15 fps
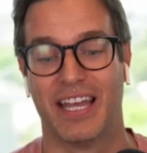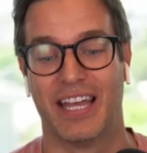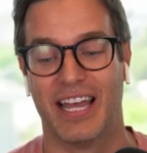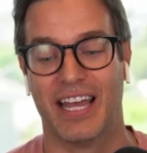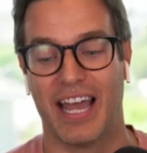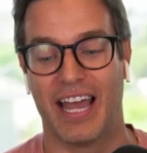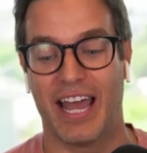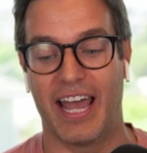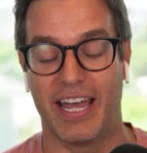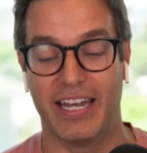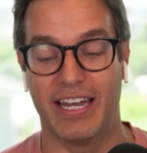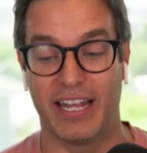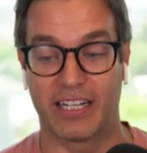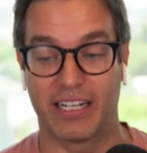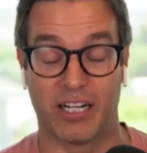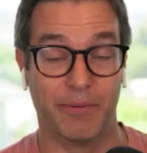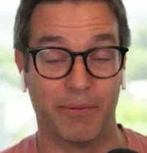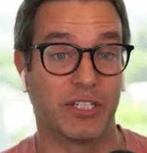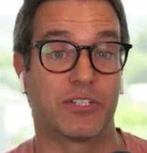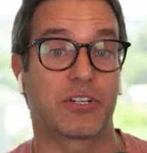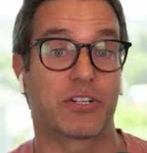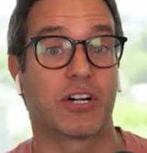And coming to
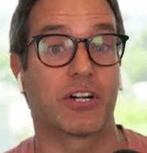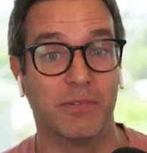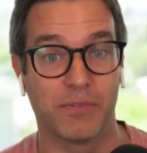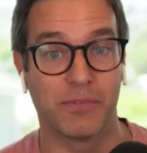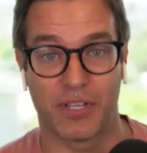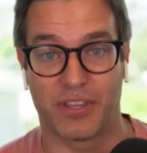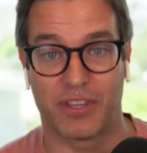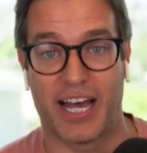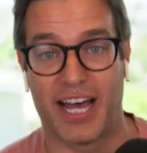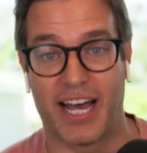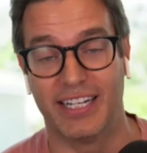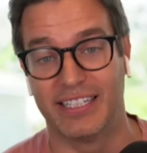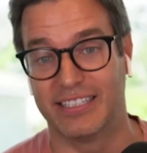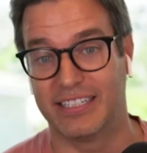terms with that,